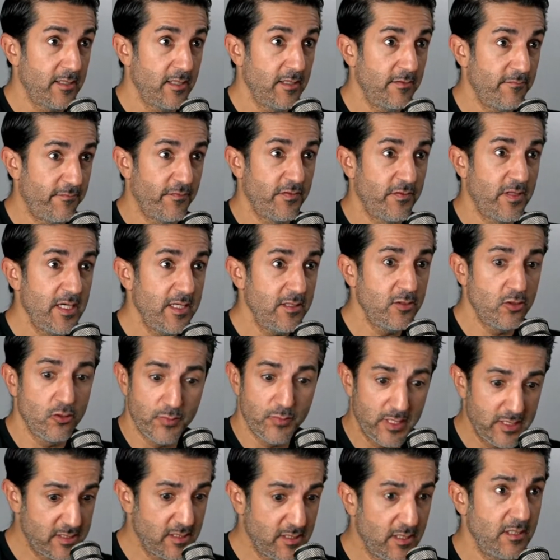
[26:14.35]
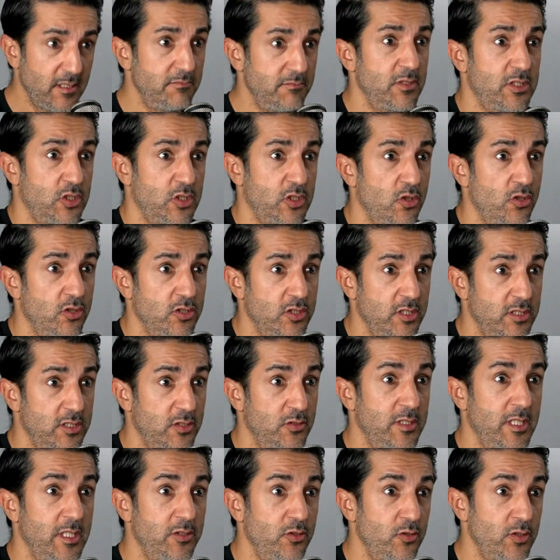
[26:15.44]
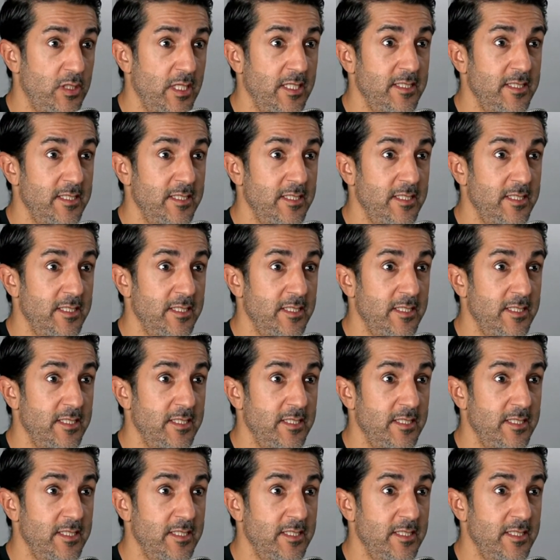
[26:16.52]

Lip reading: And for that, you basically massage it so that you get